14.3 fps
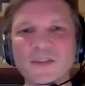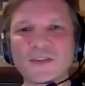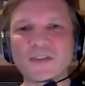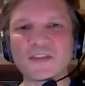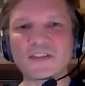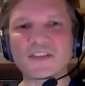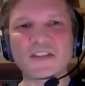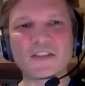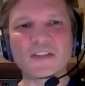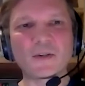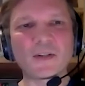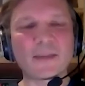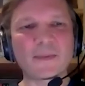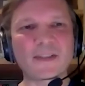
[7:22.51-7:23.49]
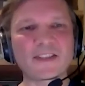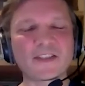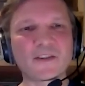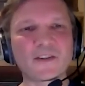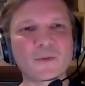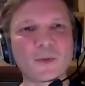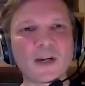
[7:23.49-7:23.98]
should do an
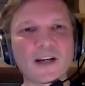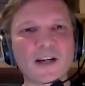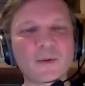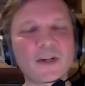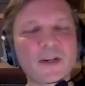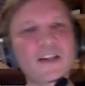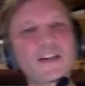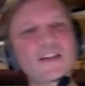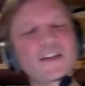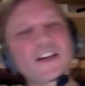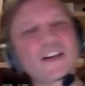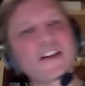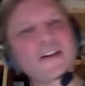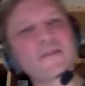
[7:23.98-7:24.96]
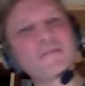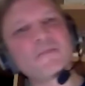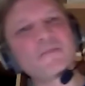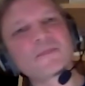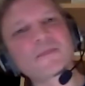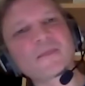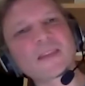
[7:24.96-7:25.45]
episode where we
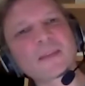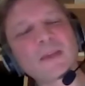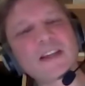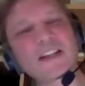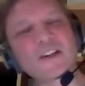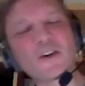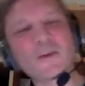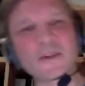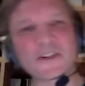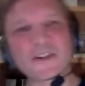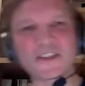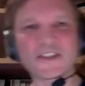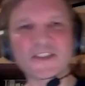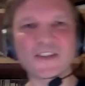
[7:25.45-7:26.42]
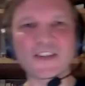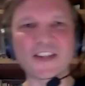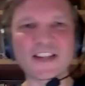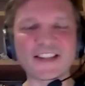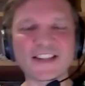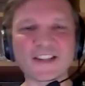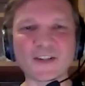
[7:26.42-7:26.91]
pay homage to
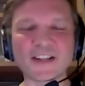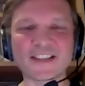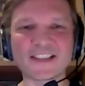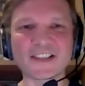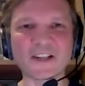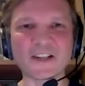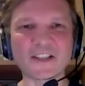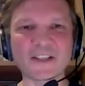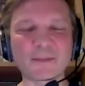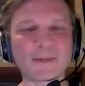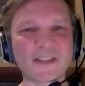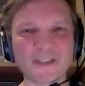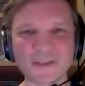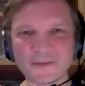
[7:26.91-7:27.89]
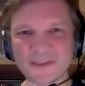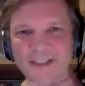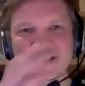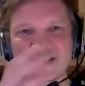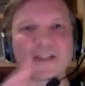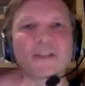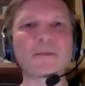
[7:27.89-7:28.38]
the translators, because
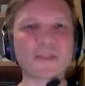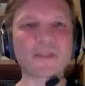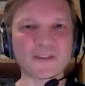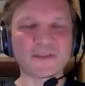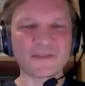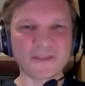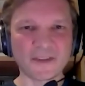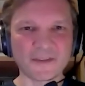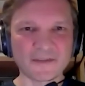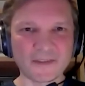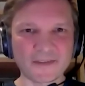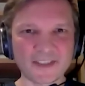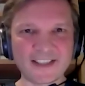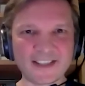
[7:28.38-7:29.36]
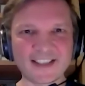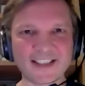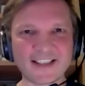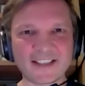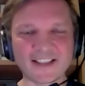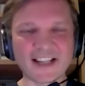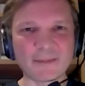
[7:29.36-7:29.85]
obviously so much of
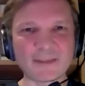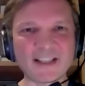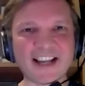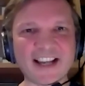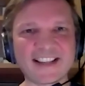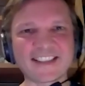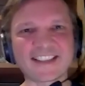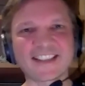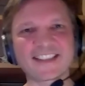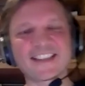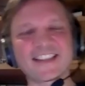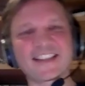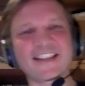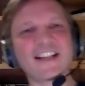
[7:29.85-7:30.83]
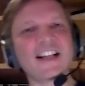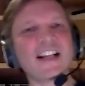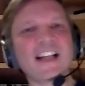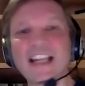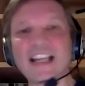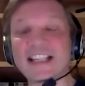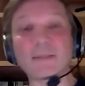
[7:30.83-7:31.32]
Tintin and Captain Haddock and
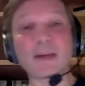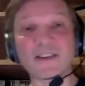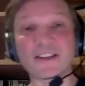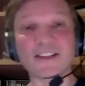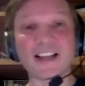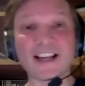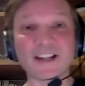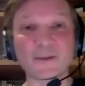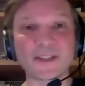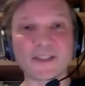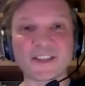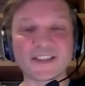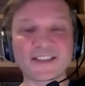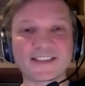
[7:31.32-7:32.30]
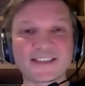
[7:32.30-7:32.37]
is about the language.